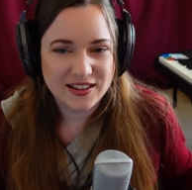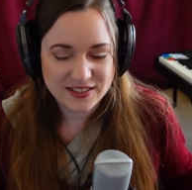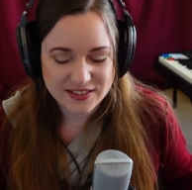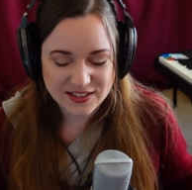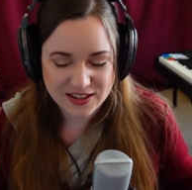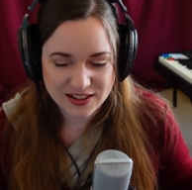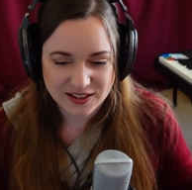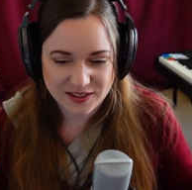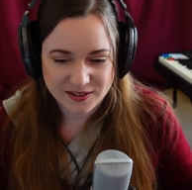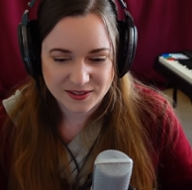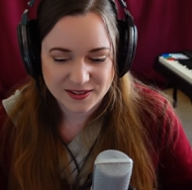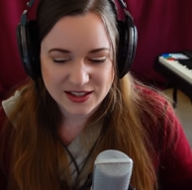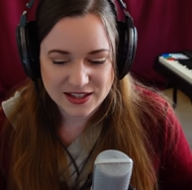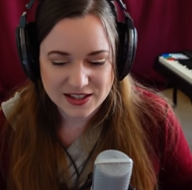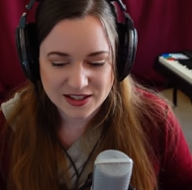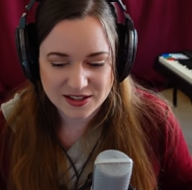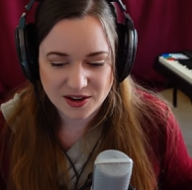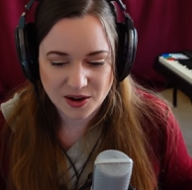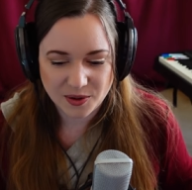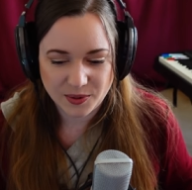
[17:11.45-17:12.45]
you know,
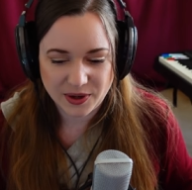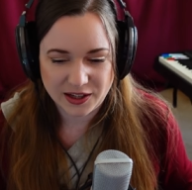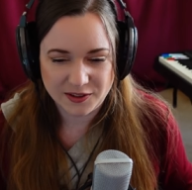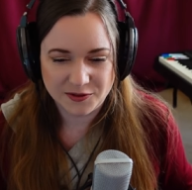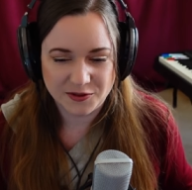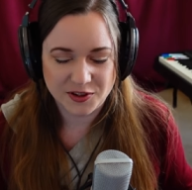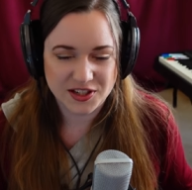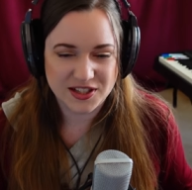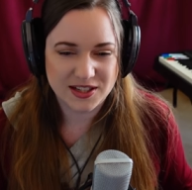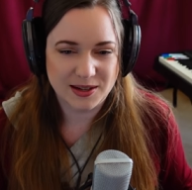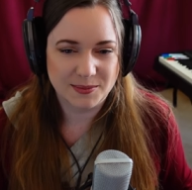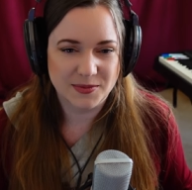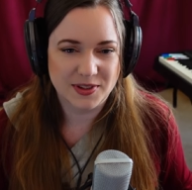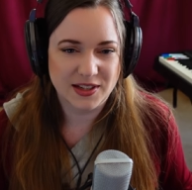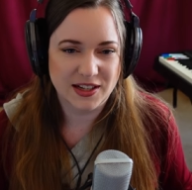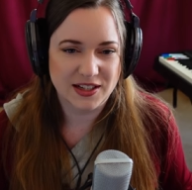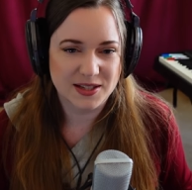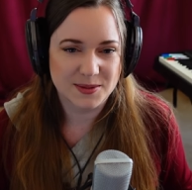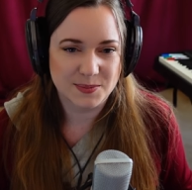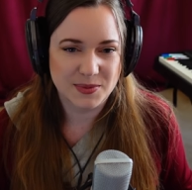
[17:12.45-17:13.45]
he's going for
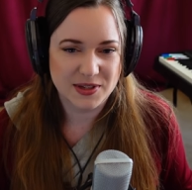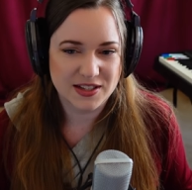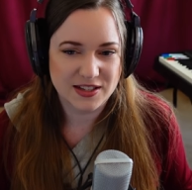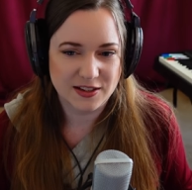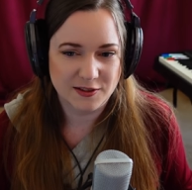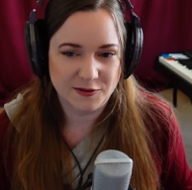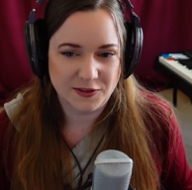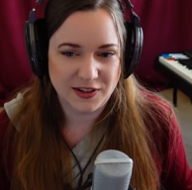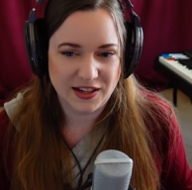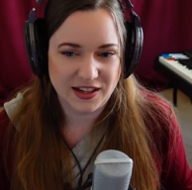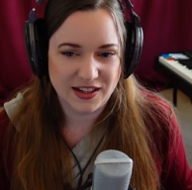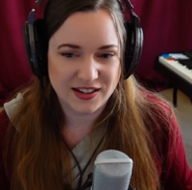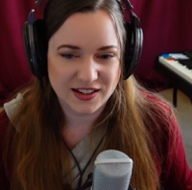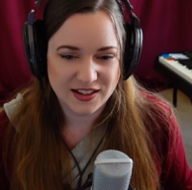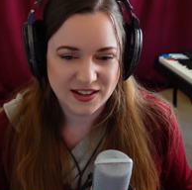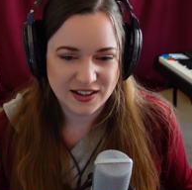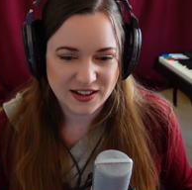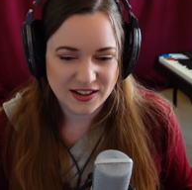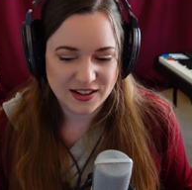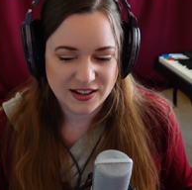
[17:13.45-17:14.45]
something specific.
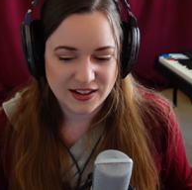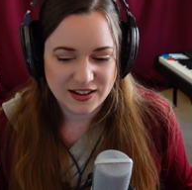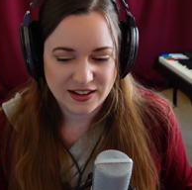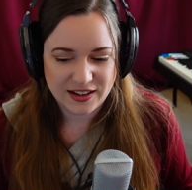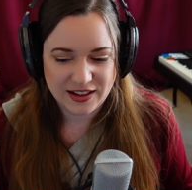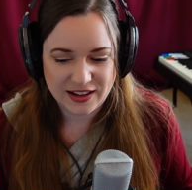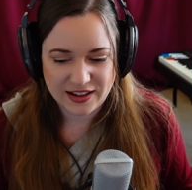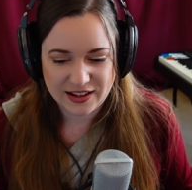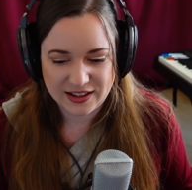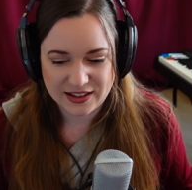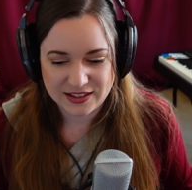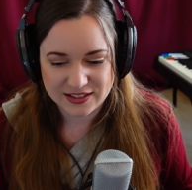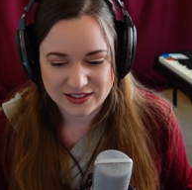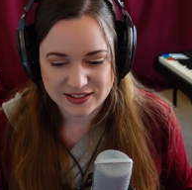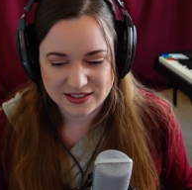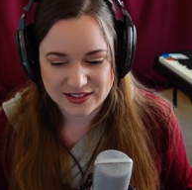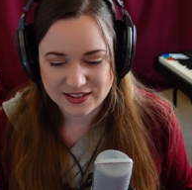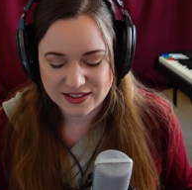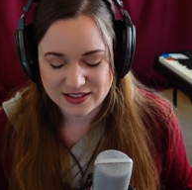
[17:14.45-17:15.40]
And,